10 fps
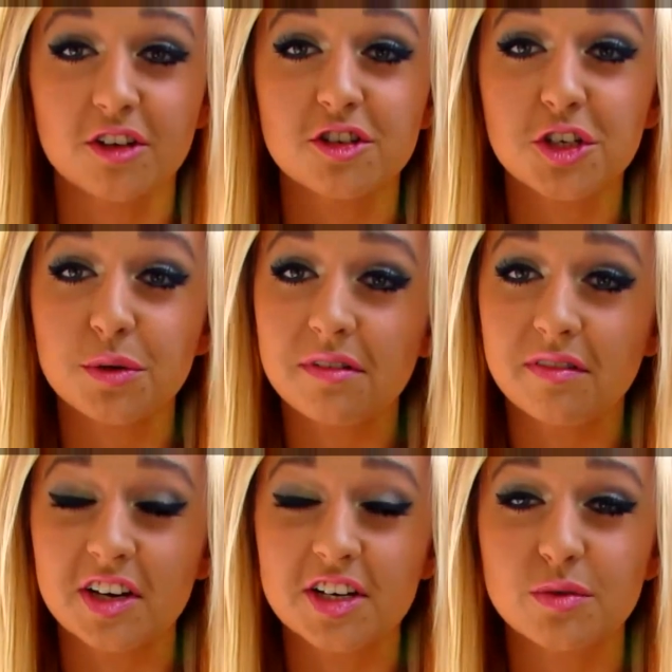There's dewy
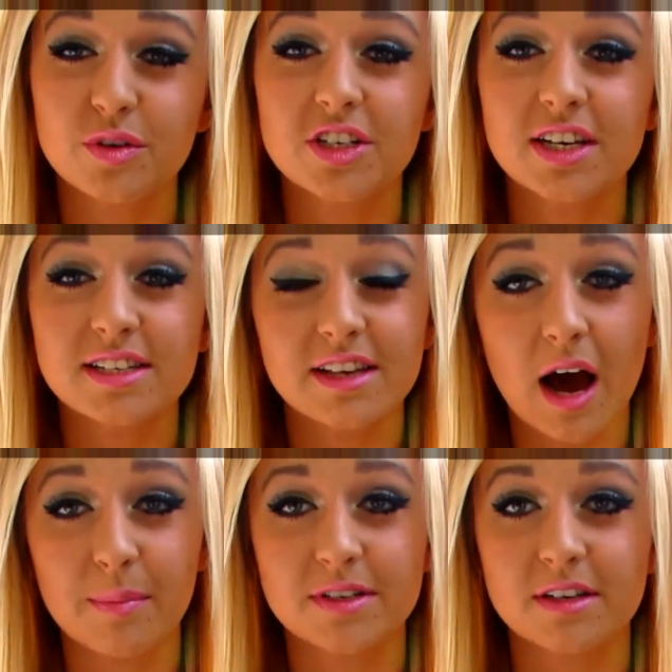finish, which is the
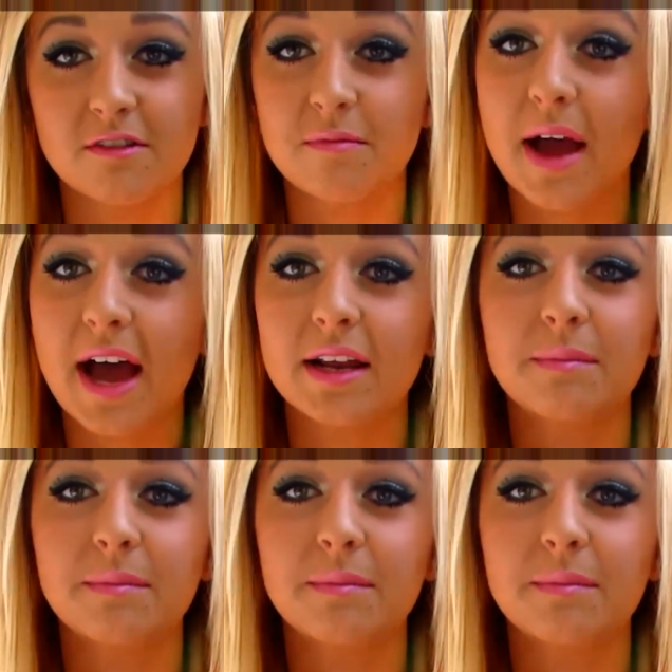opposite of matte.